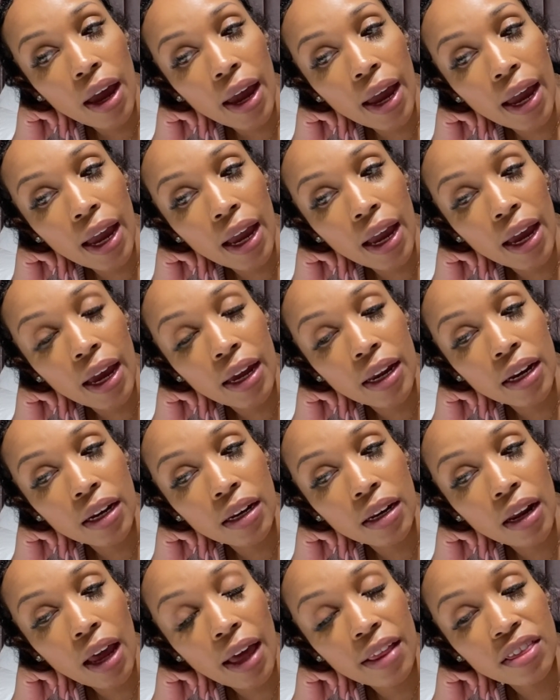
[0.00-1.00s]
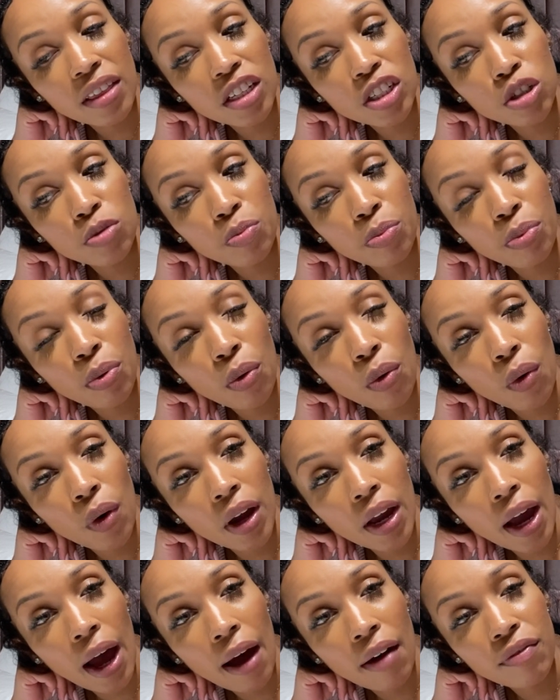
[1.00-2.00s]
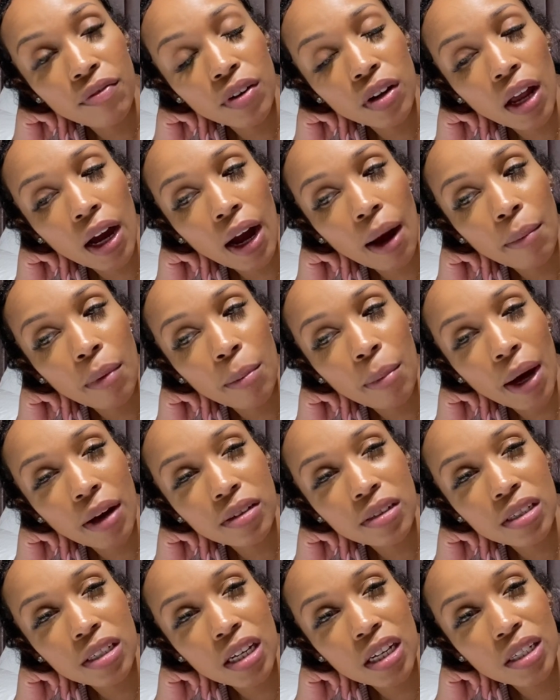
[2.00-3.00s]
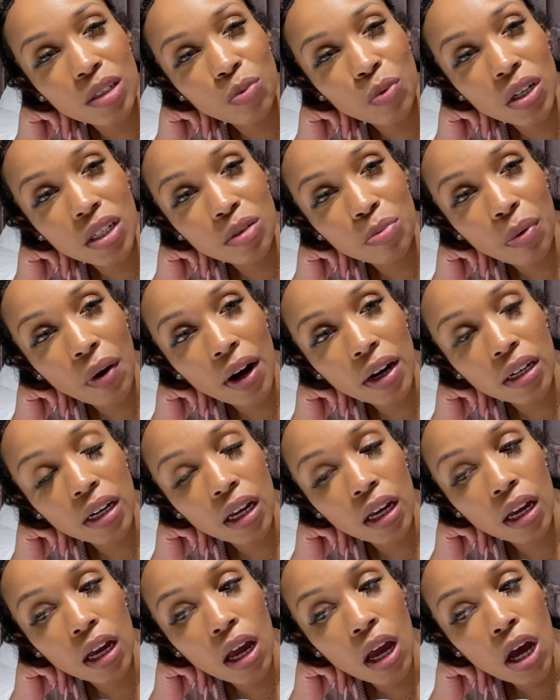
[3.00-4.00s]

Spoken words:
And at this point, I feel like I'm about 6 weeks pregnant.